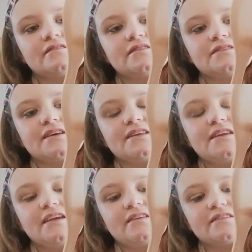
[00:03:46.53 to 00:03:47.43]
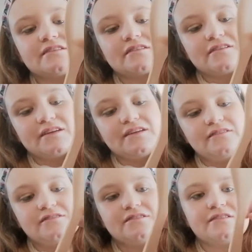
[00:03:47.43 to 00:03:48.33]
The technique that's gone
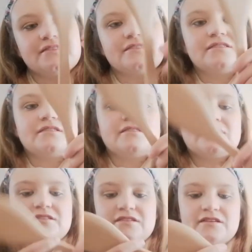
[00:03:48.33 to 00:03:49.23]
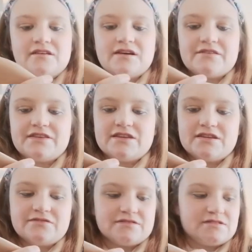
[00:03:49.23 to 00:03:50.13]
into having the
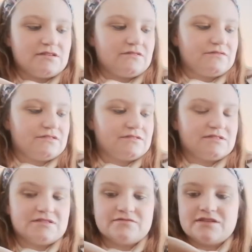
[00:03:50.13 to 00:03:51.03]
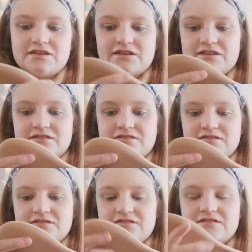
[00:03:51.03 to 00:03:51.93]
different start fonts is really nice.
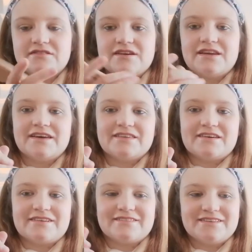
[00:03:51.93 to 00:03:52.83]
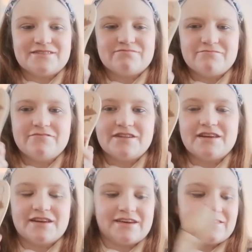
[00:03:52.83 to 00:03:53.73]
I like that.
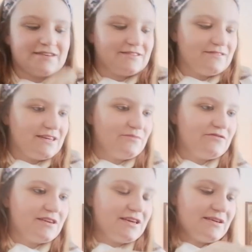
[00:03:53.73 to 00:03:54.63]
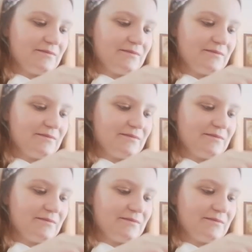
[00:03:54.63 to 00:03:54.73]
Really like that. It's really pretty.